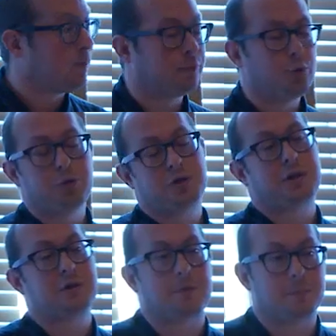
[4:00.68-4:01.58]
at fraud
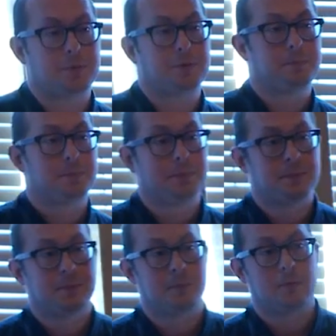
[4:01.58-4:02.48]
systems
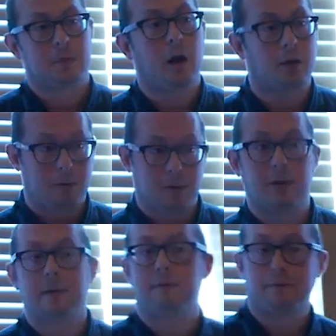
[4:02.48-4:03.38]
and
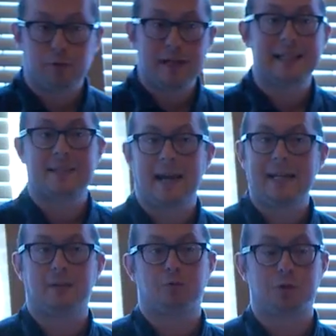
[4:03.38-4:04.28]
give really
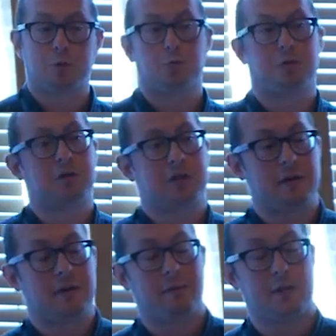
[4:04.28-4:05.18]
tailored results instead
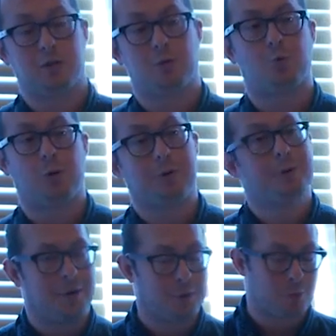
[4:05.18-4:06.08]
of having someone,
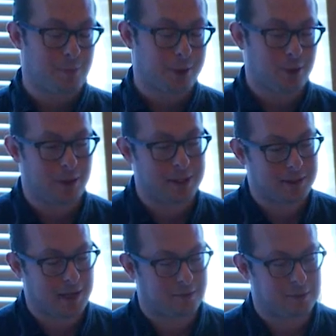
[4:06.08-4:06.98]
as one of my
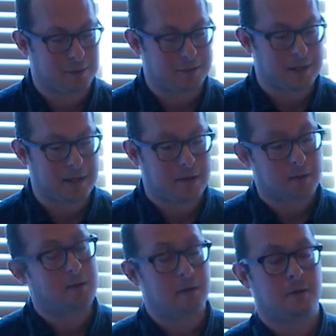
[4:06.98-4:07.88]
colleagues had the other day,
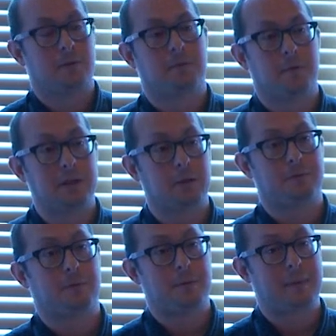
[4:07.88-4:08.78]
phoning up
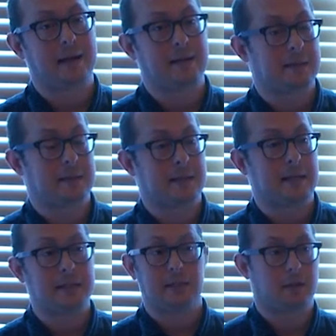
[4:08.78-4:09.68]
from the bank to
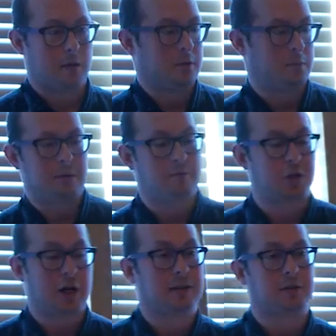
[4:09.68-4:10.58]
say, your card's been
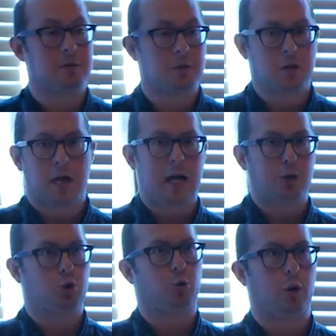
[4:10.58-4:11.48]
rejected
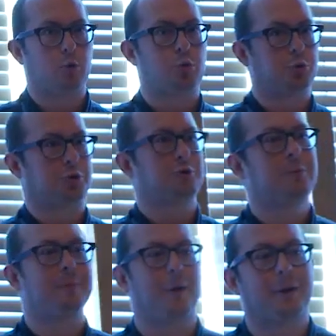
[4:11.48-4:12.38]
at your local
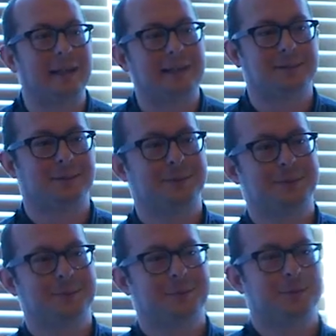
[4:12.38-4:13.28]
supermarket.
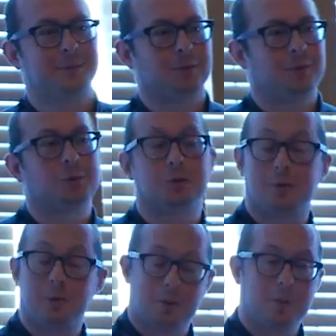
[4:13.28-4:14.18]

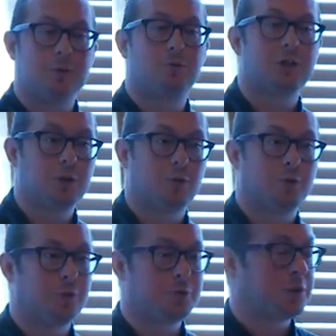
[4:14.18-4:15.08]
Because some of the traditional
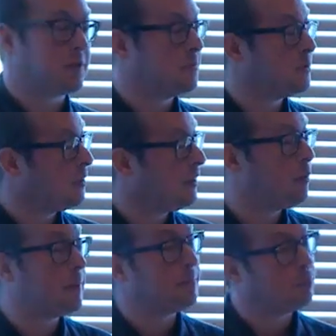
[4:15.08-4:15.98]
fraud systems are a
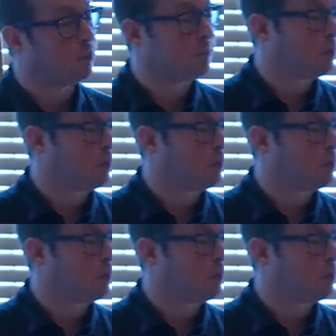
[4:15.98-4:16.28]
little bit broad